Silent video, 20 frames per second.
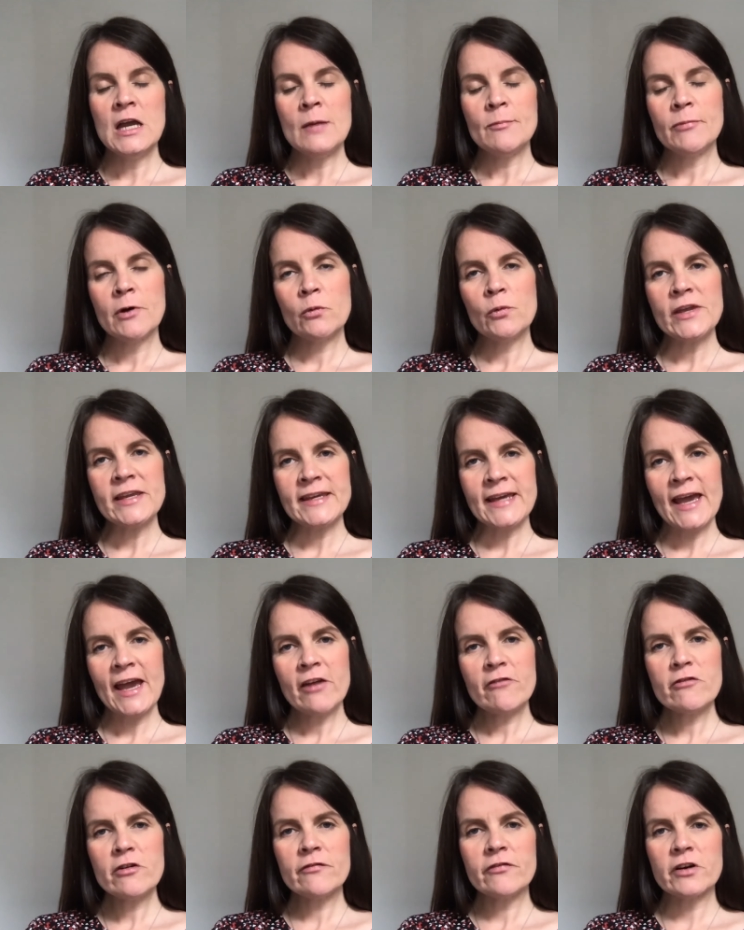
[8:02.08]
but we
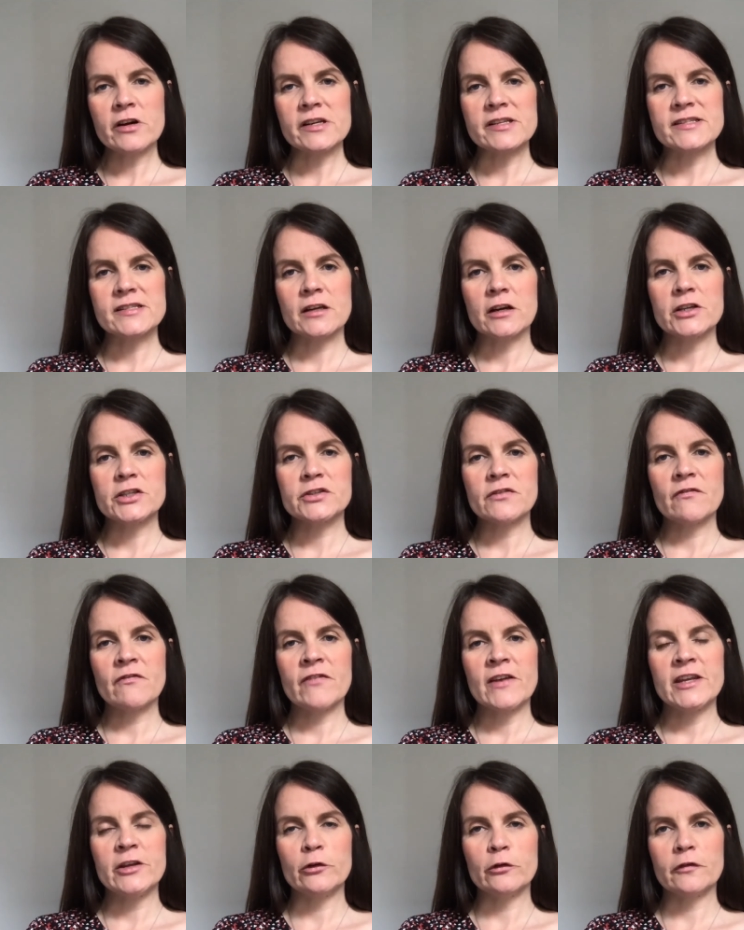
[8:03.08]
can reverse search
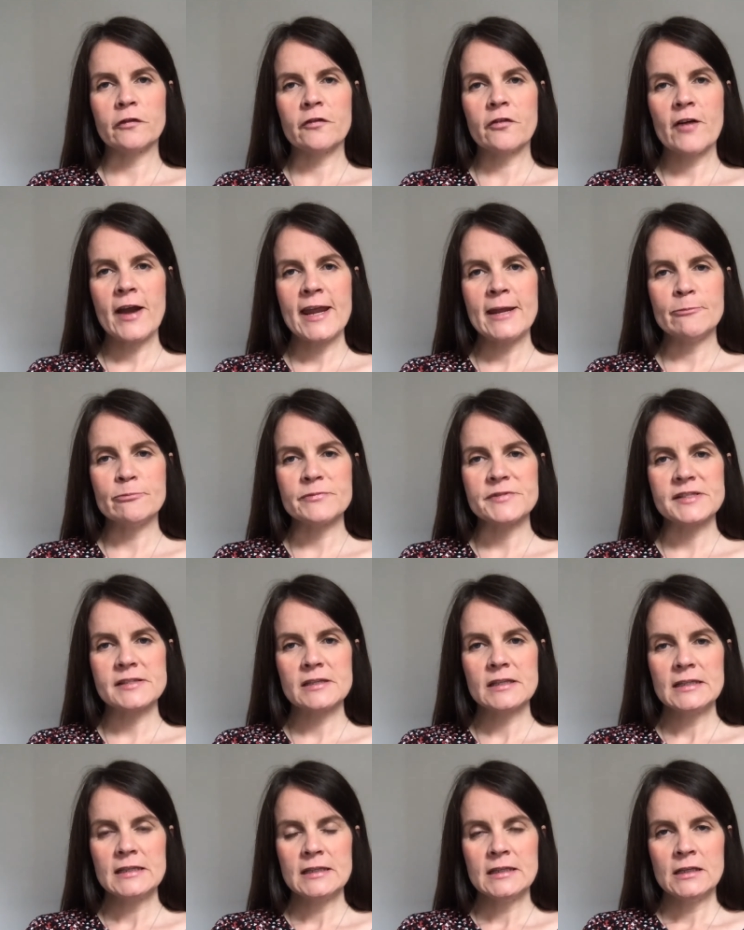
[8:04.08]
video frames.
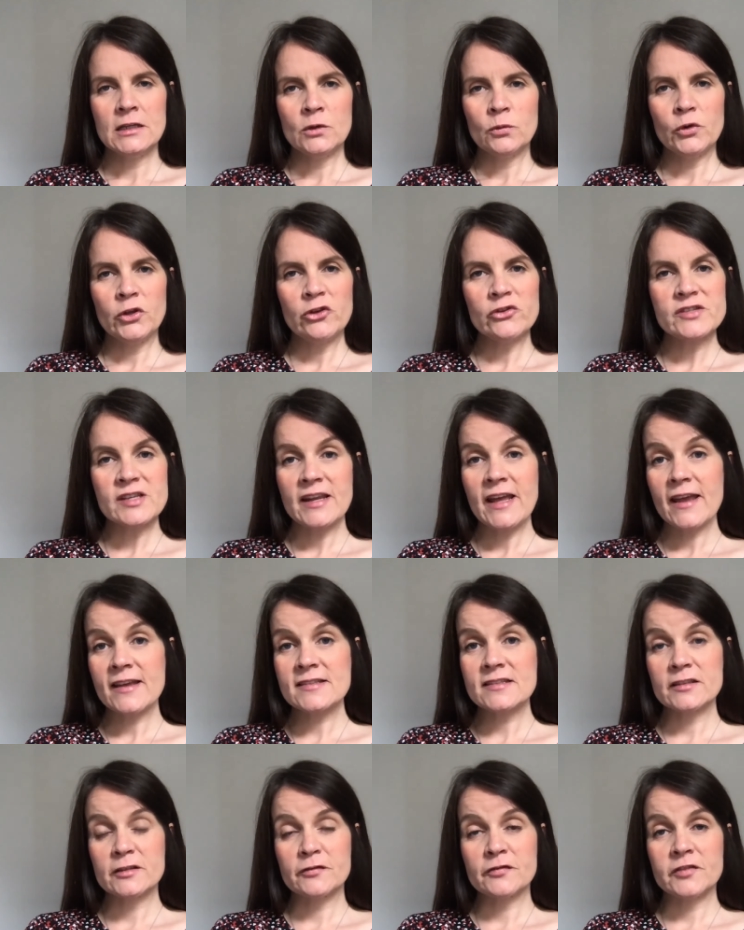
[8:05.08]
We use an
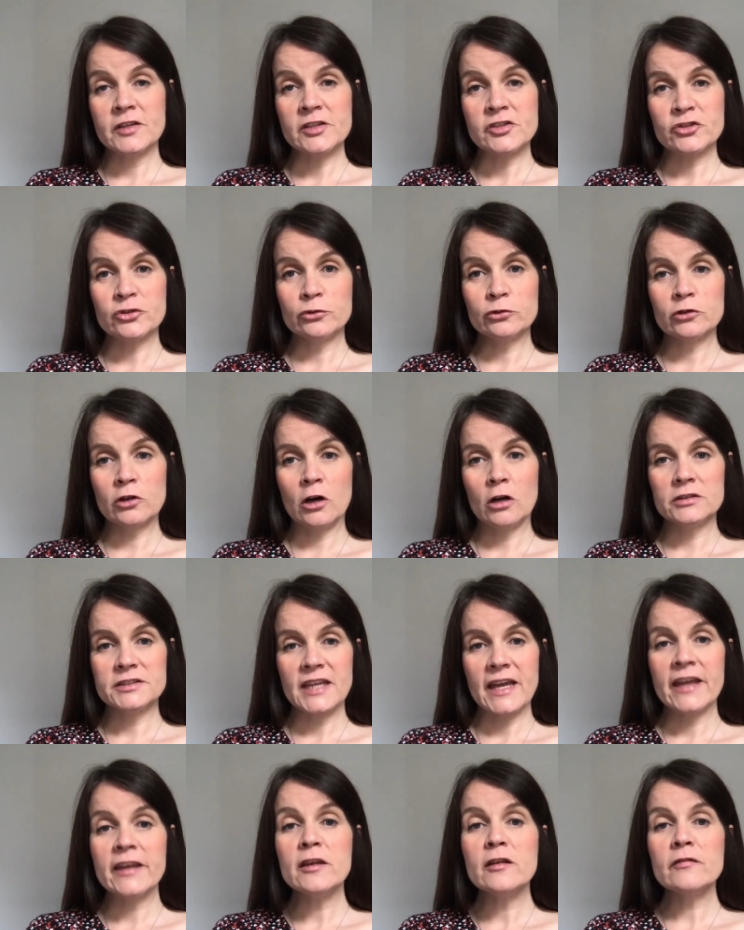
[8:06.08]
excellent free tool
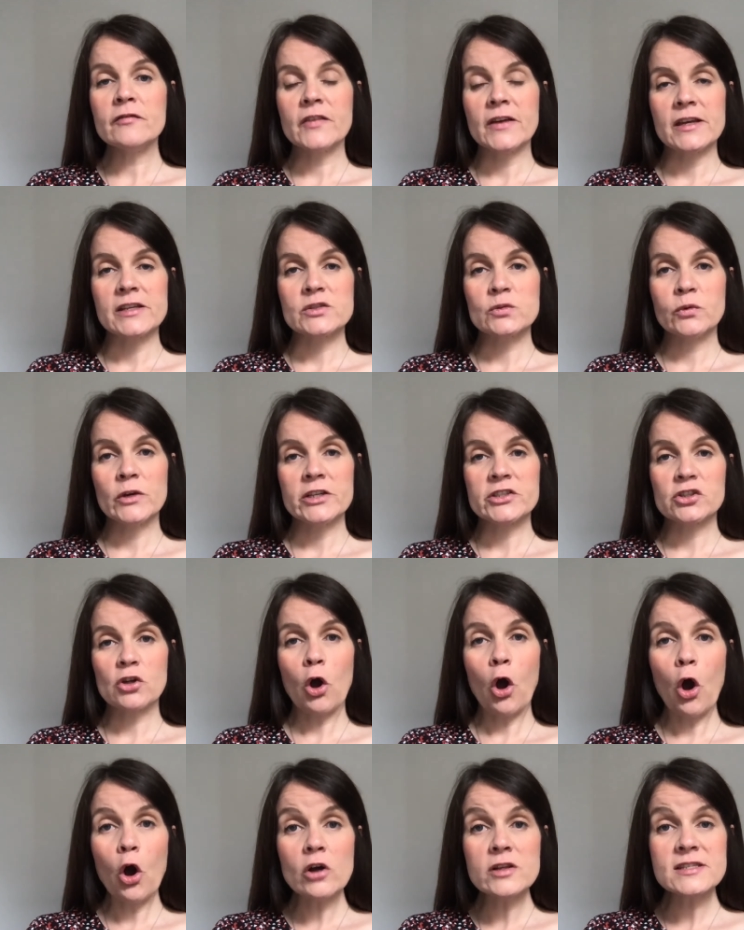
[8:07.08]
called InVid, which
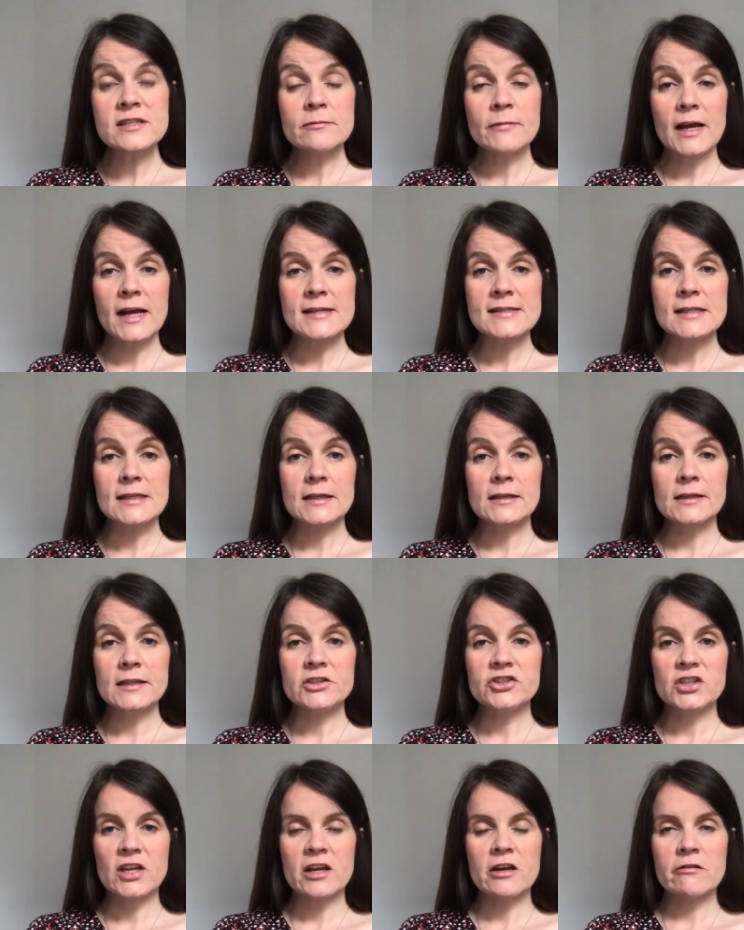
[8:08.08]
automatically
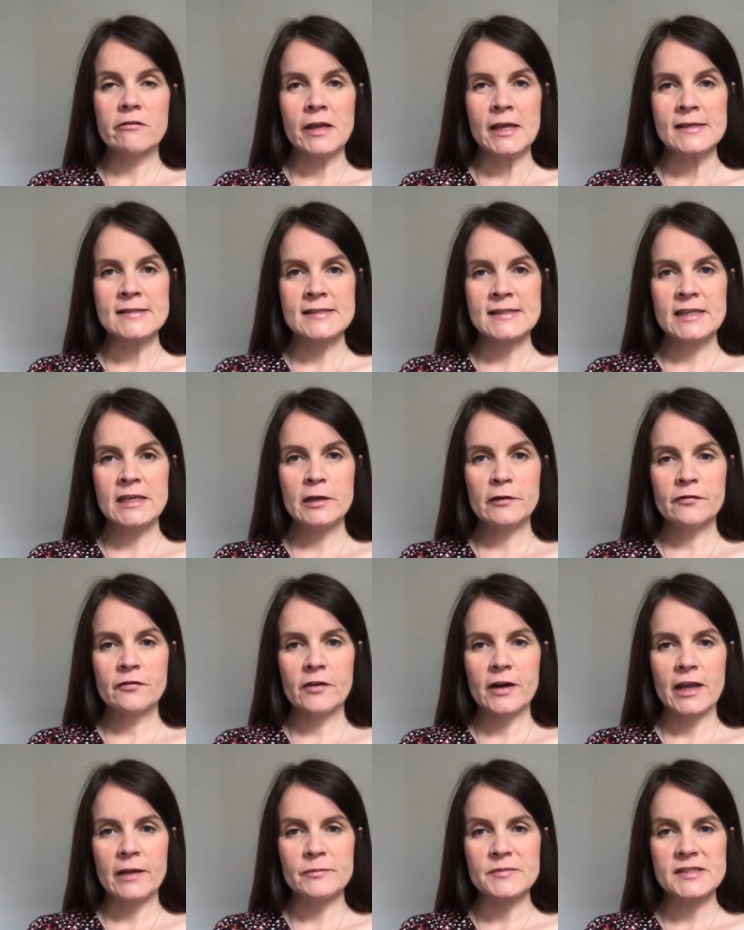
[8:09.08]
generates
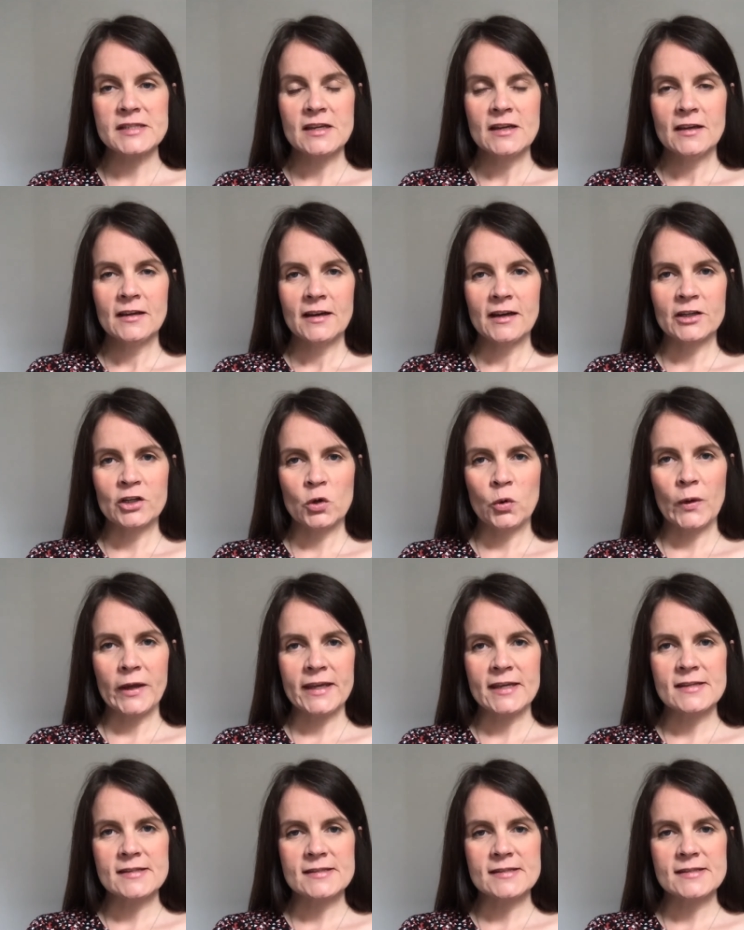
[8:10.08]
keyframes and quickens